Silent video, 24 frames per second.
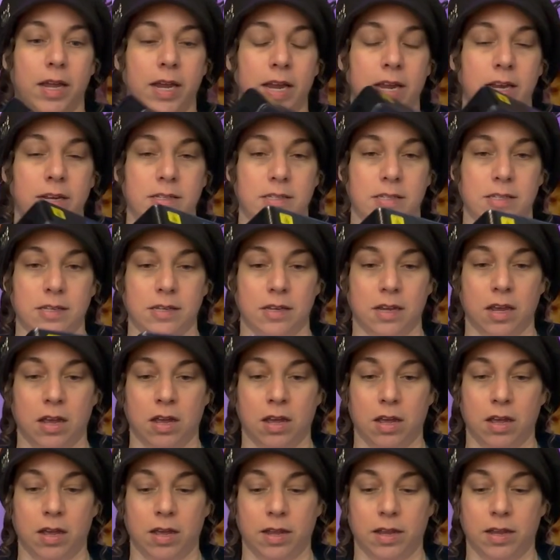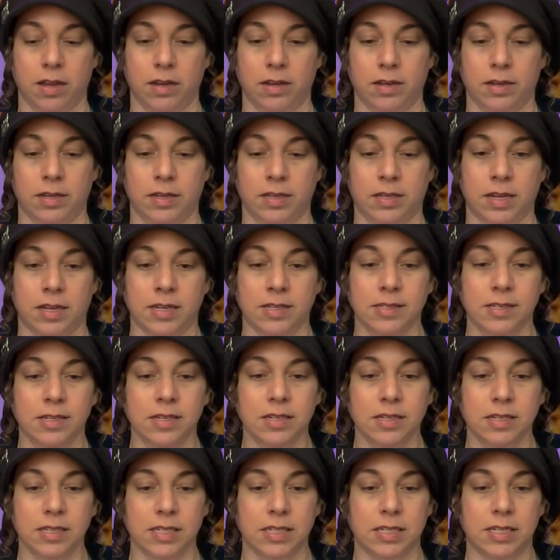it uh,
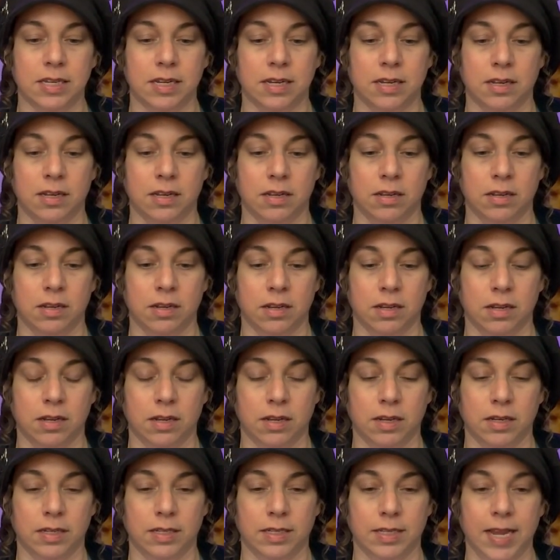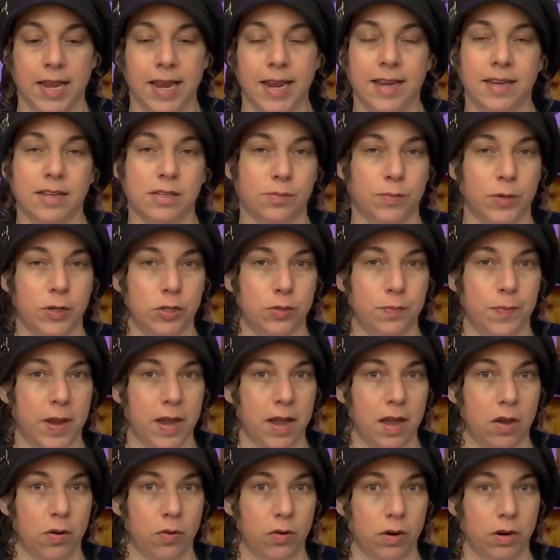doesn't take as much
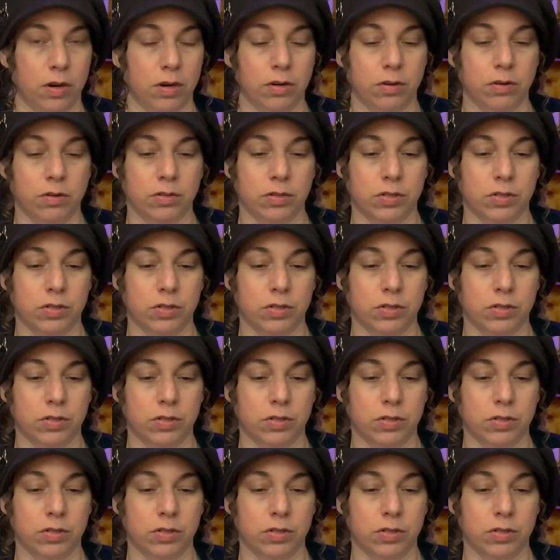power.